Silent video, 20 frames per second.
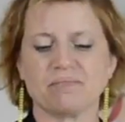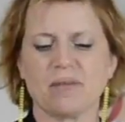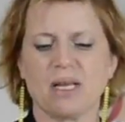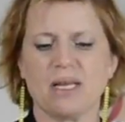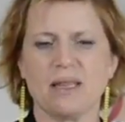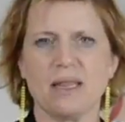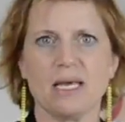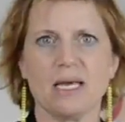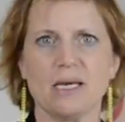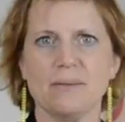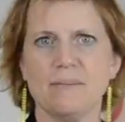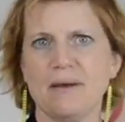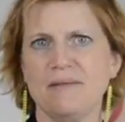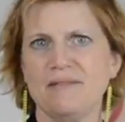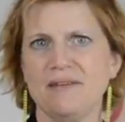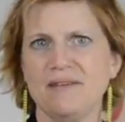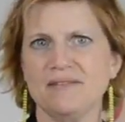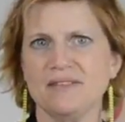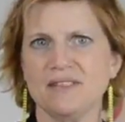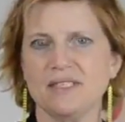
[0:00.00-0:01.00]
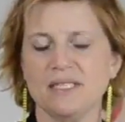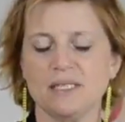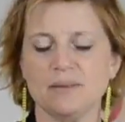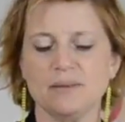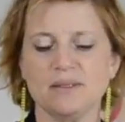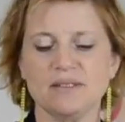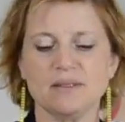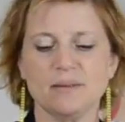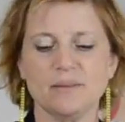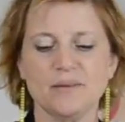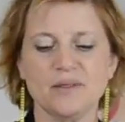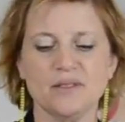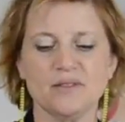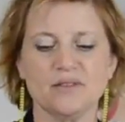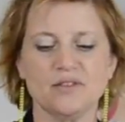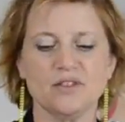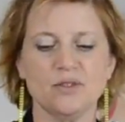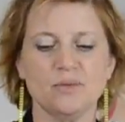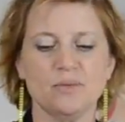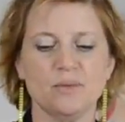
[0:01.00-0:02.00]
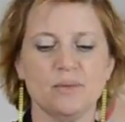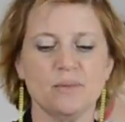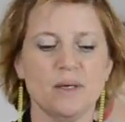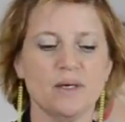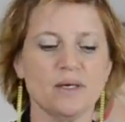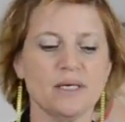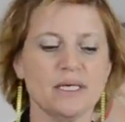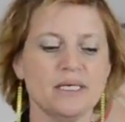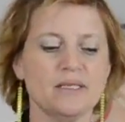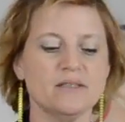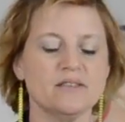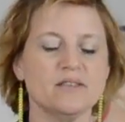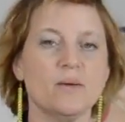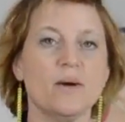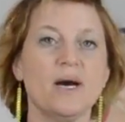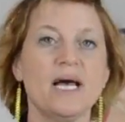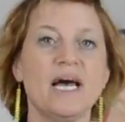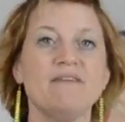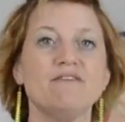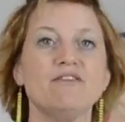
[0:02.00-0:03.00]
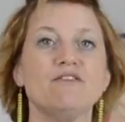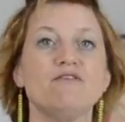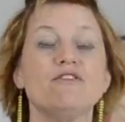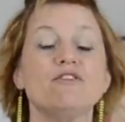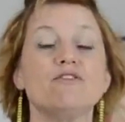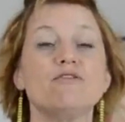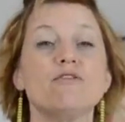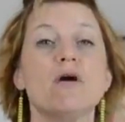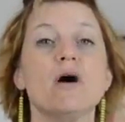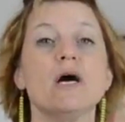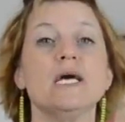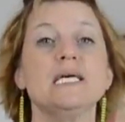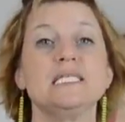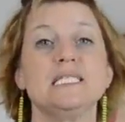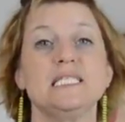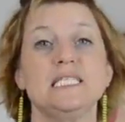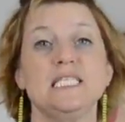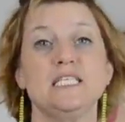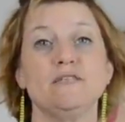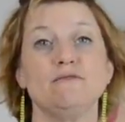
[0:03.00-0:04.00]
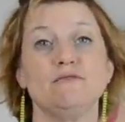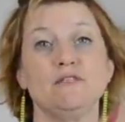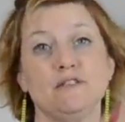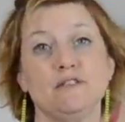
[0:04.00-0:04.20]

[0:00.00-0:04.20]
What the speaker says: I think I may have even seen them in some of the supermarkets. So I have a variety of